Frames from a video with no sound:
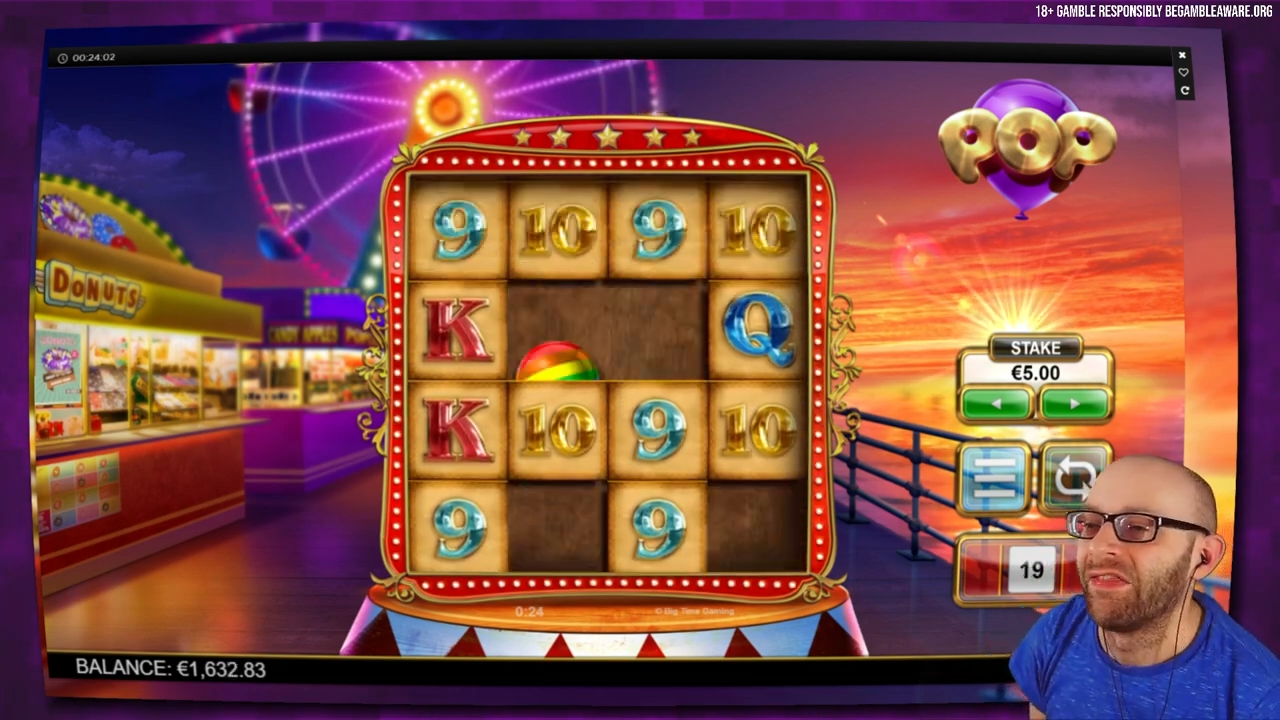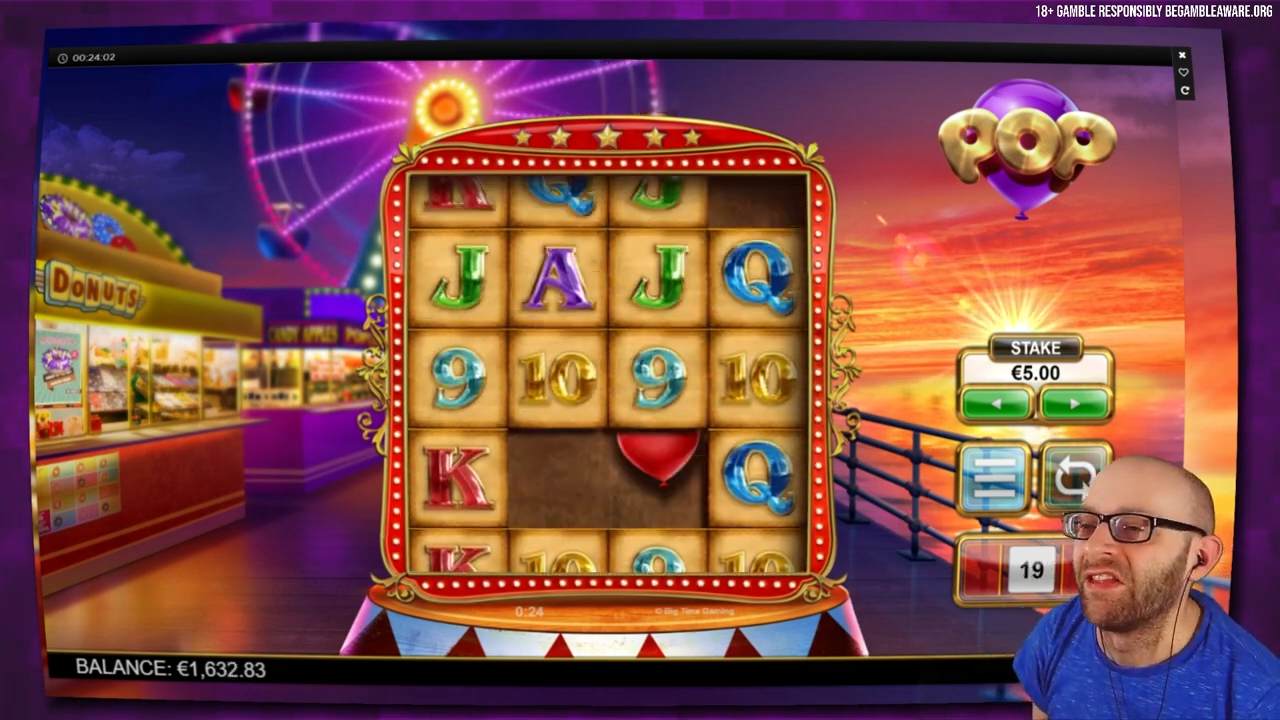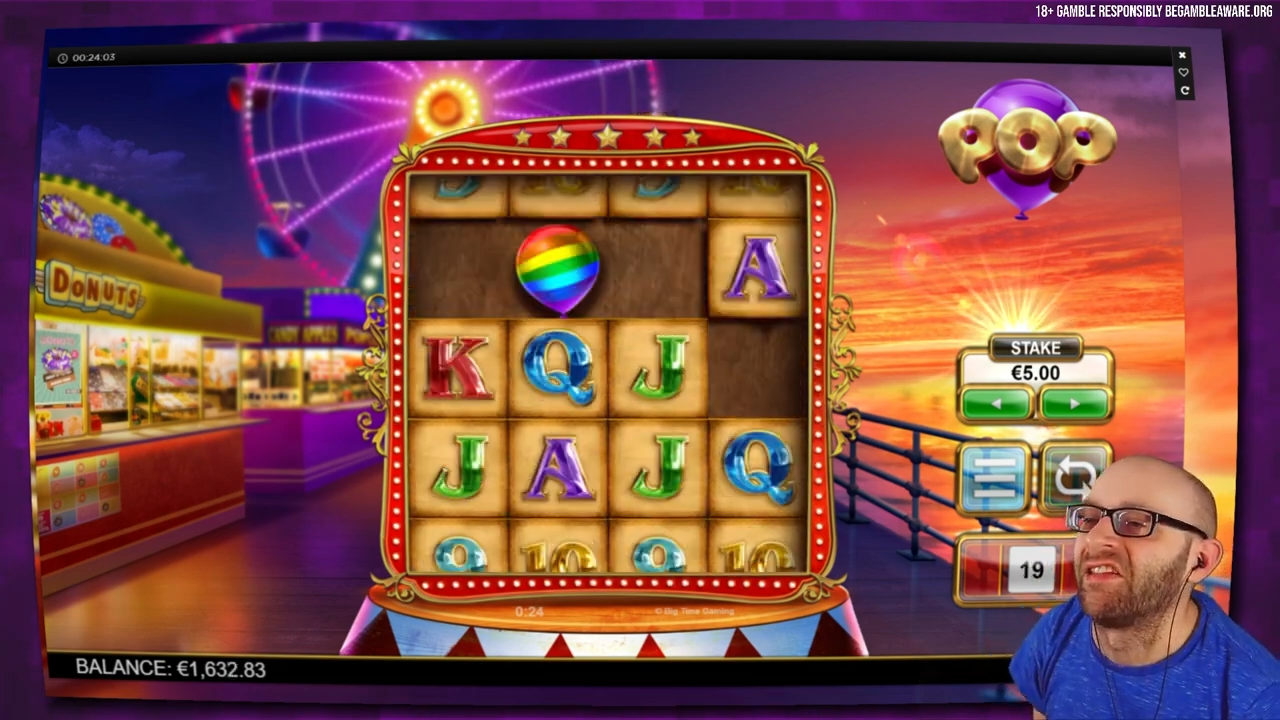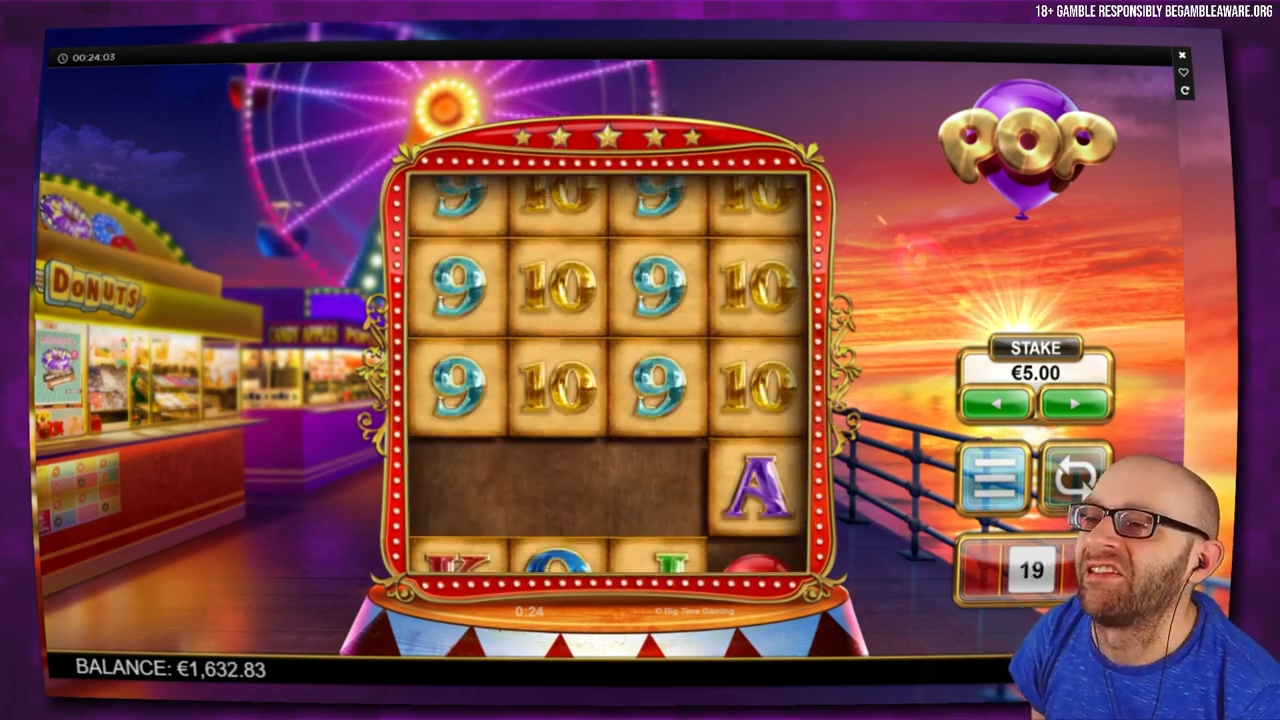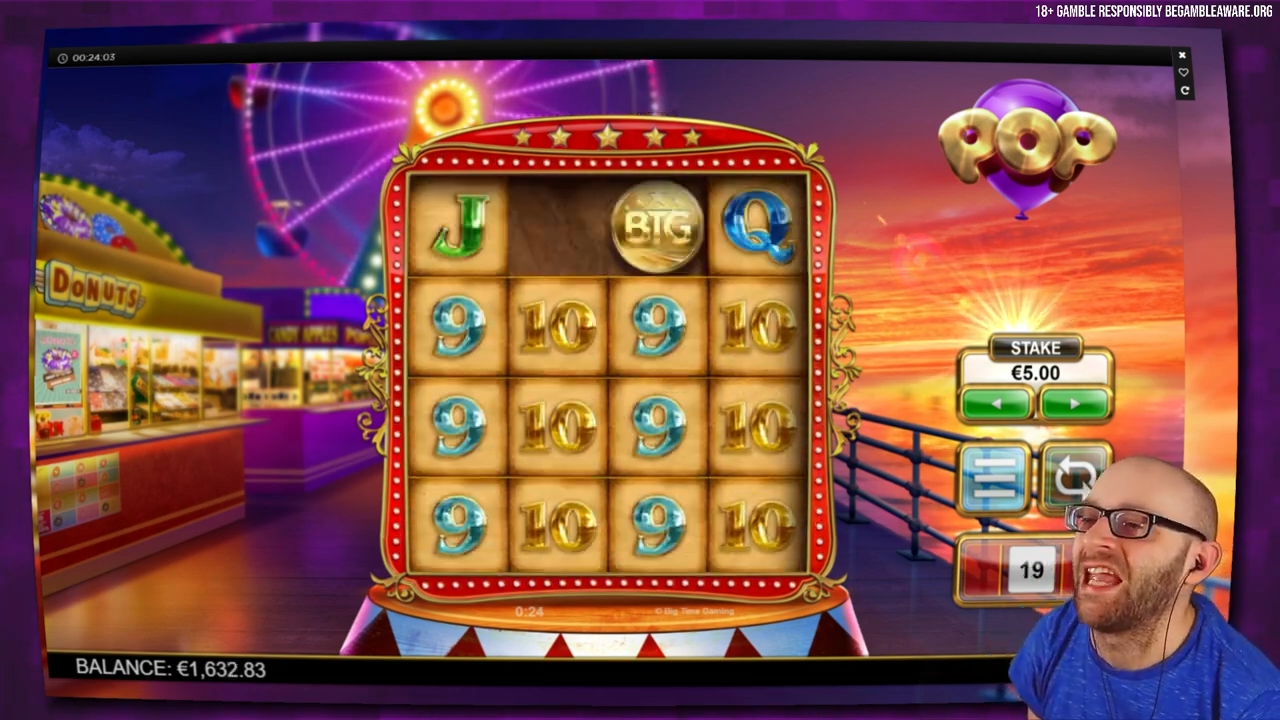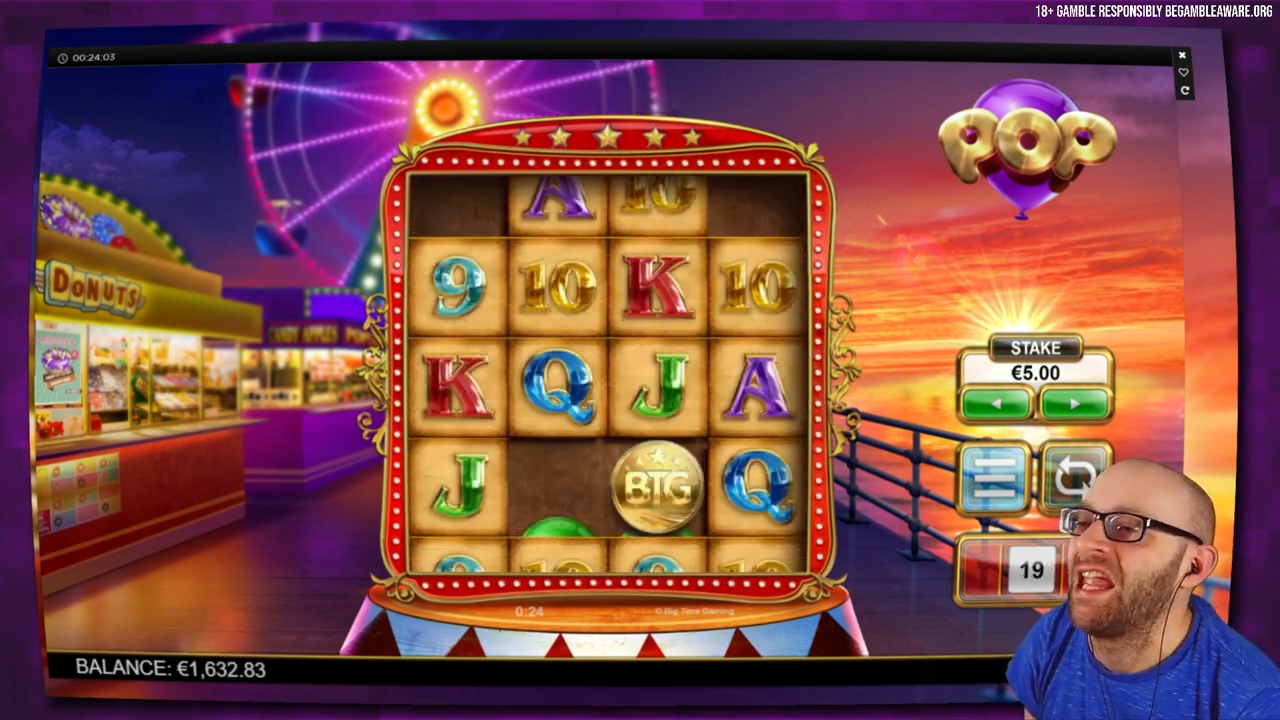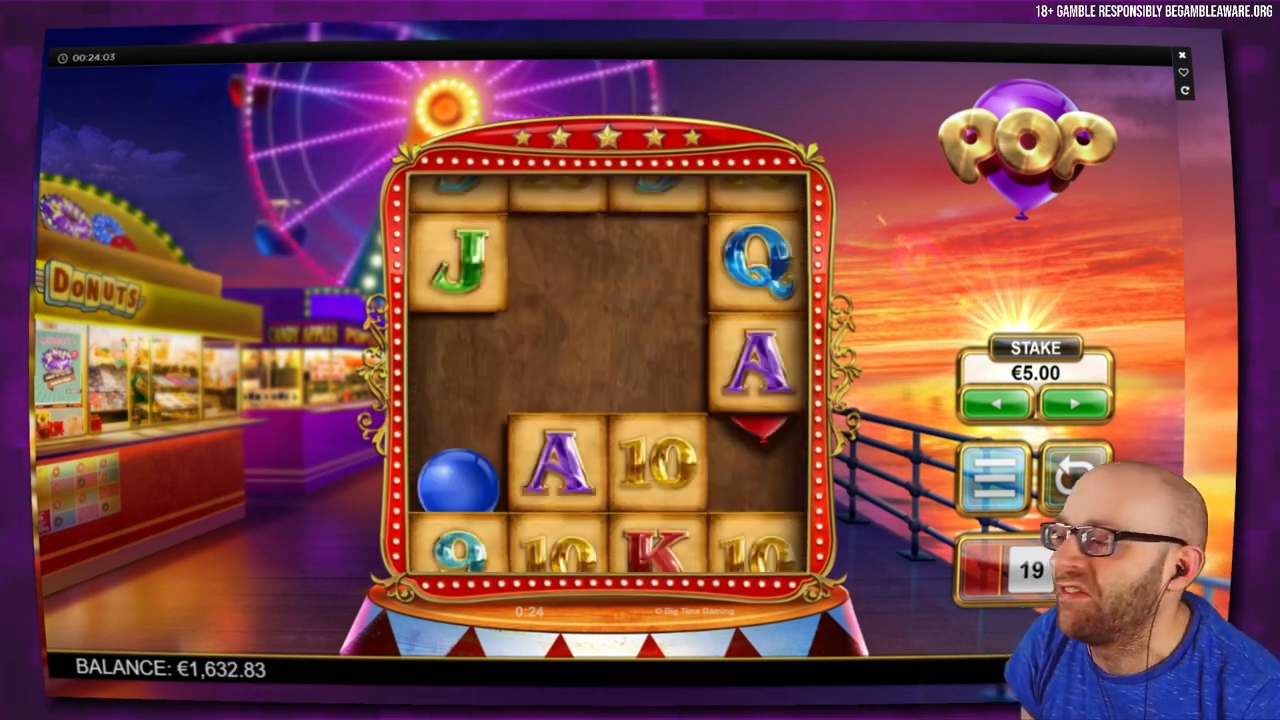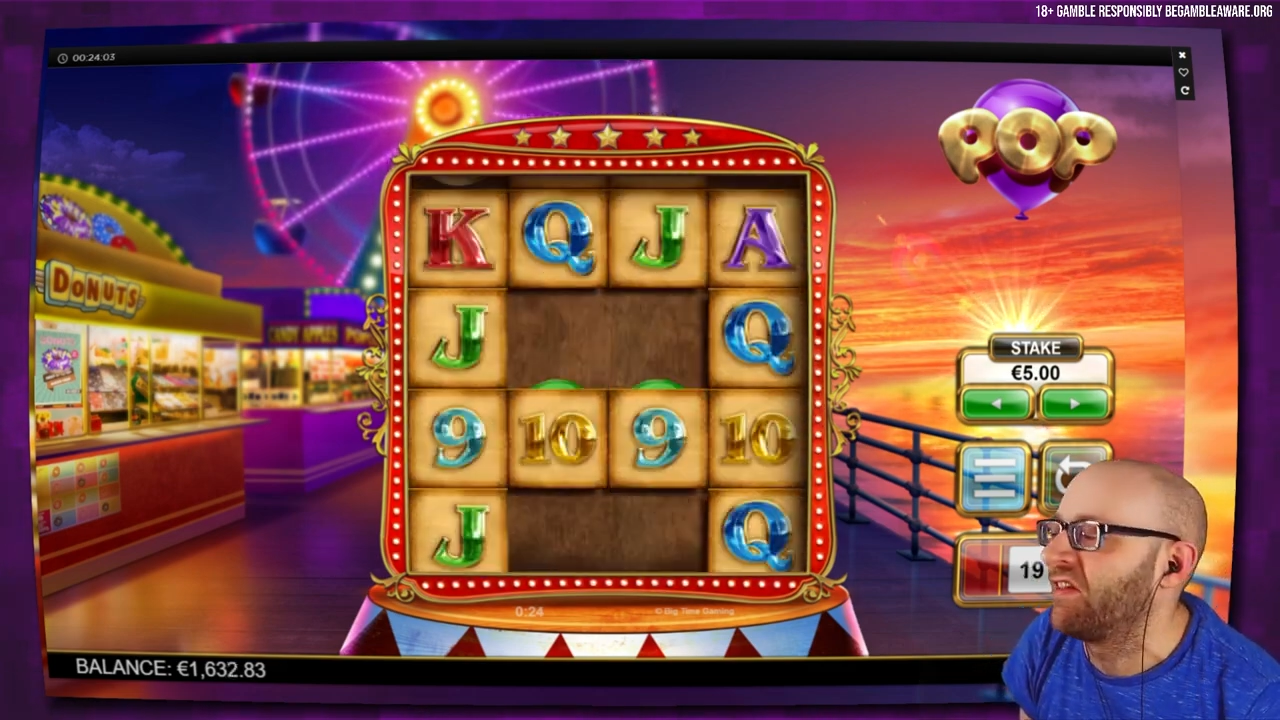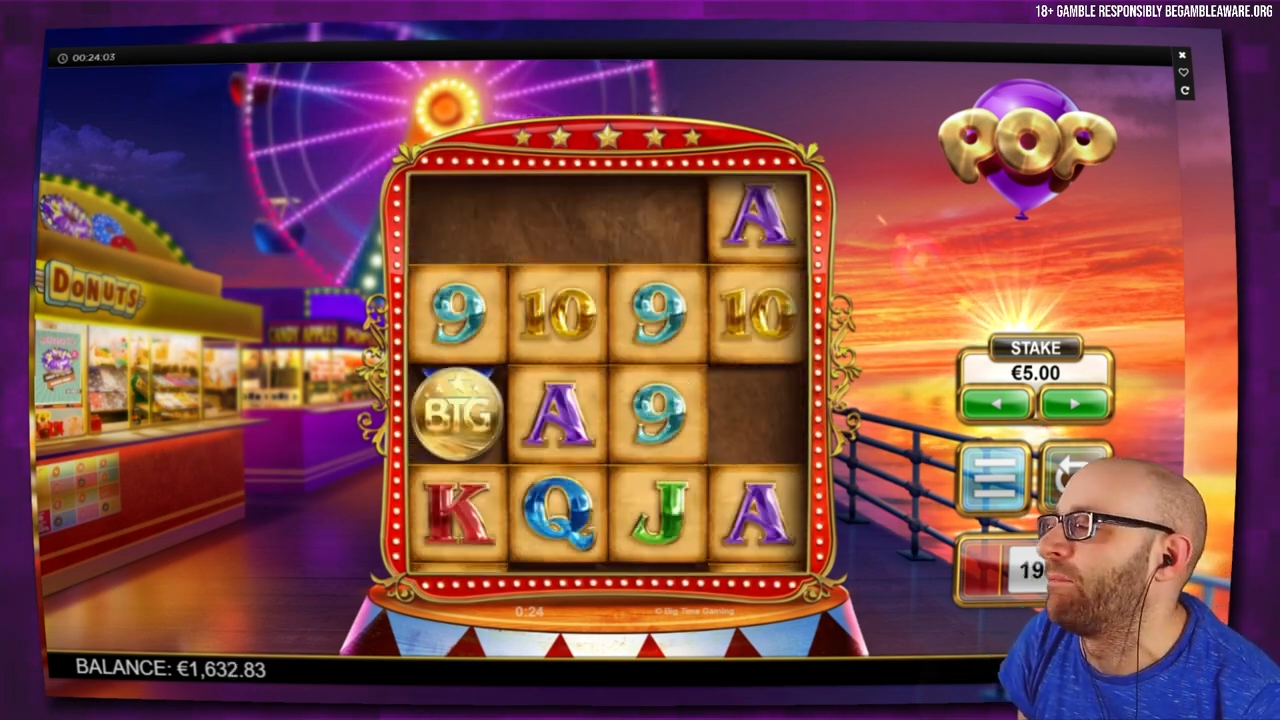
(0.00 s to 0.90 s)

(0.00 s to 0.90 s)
this is easy